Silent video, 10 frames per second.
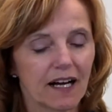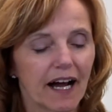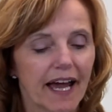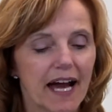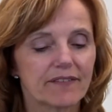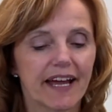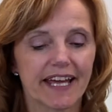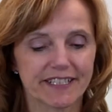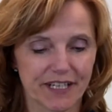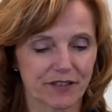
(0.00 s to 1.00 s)
I have a
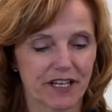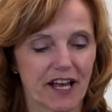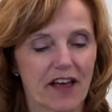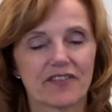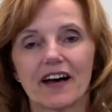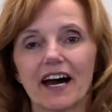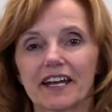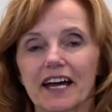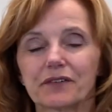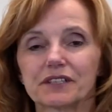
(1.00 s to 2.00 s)
handout that
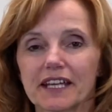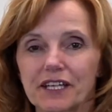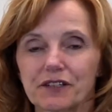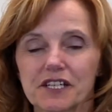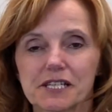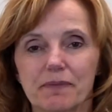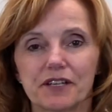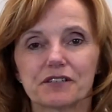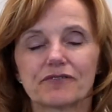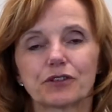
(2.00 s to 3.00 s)
I would like you to
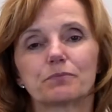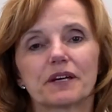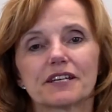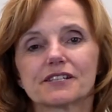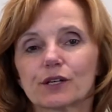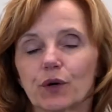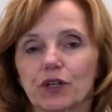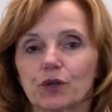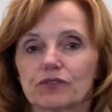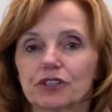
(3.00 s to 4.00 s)
spend a few minutes
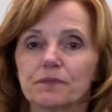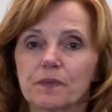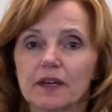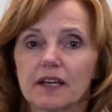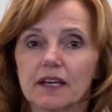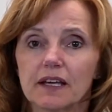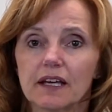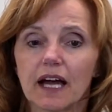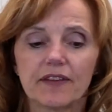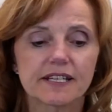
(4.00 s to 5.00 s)
going over.
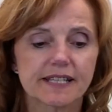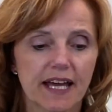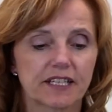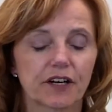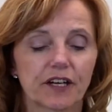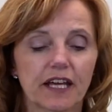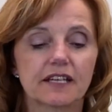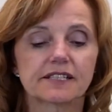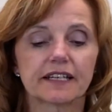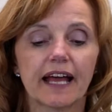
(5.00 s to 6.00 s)
And this handout
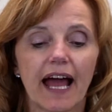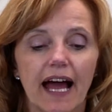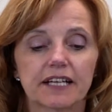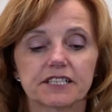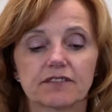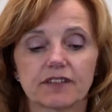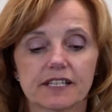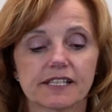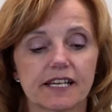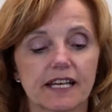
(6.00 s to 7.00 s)
is an active
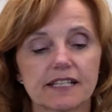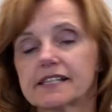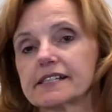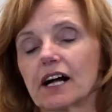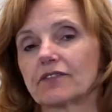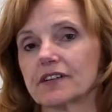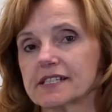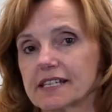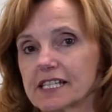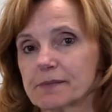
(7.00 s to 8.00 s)
listening
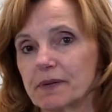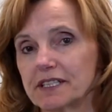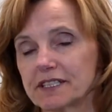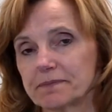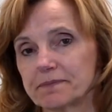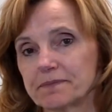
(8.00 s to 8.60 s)
self-assessment.